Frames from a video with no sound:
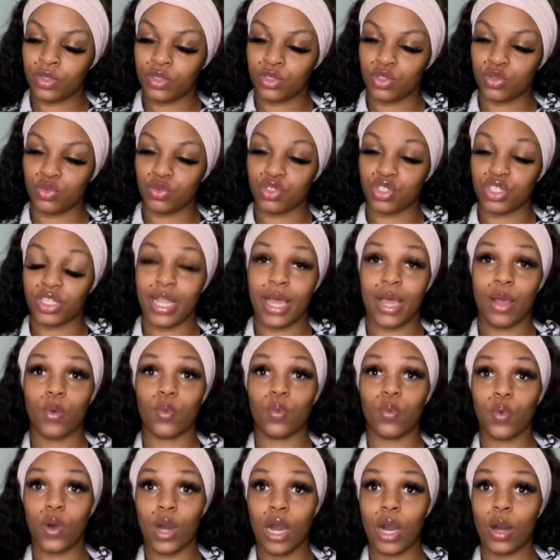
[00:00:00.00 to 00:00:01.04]
June, July.
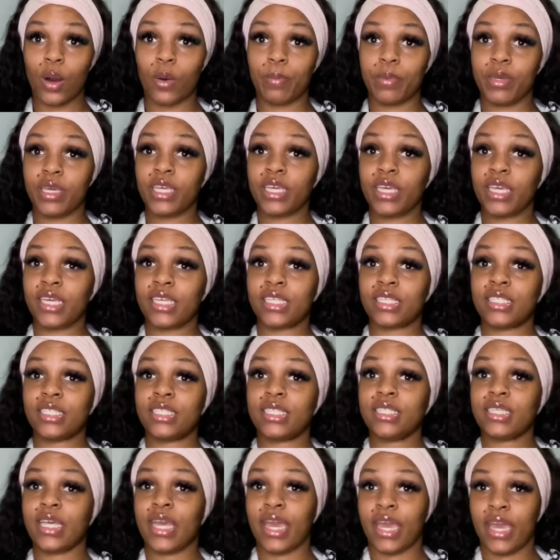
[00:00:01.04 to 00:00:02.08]
Wow, Pinky is
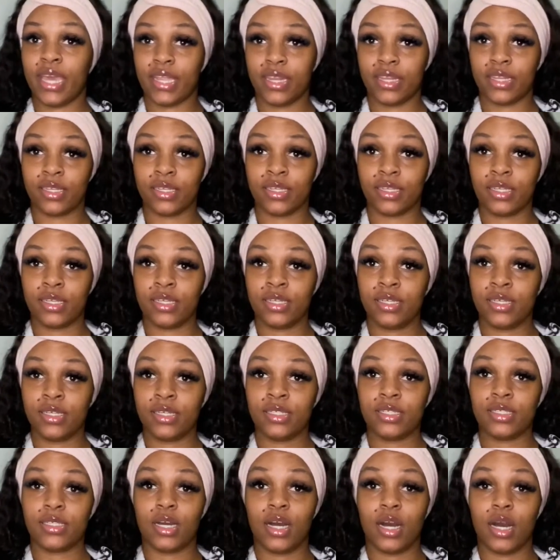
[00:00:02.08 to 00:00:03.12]
10
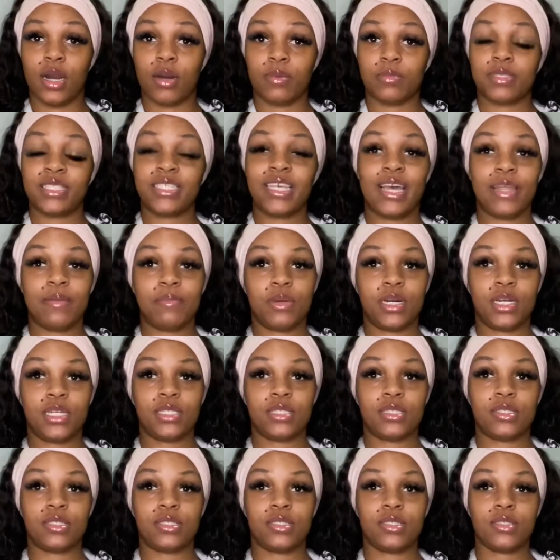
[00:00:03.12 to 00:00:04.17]

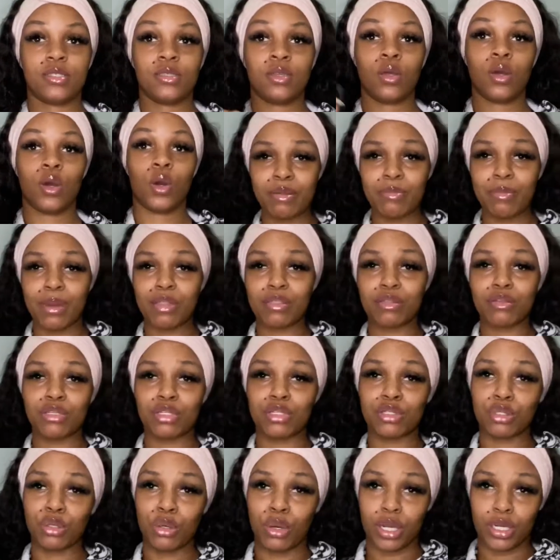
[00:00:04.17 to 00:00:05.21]
months, my little
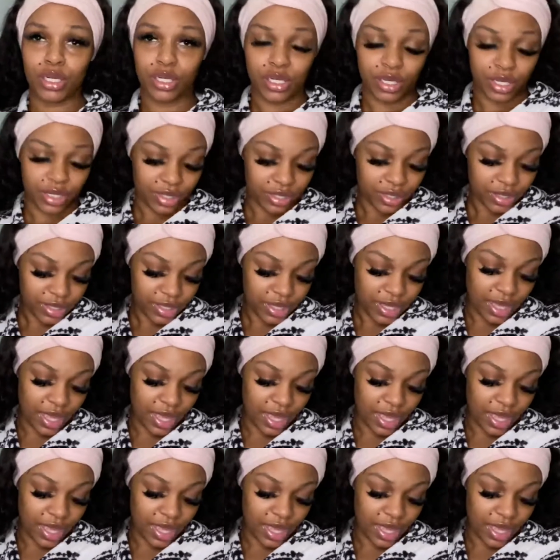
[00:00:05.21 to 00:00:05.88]
daughter.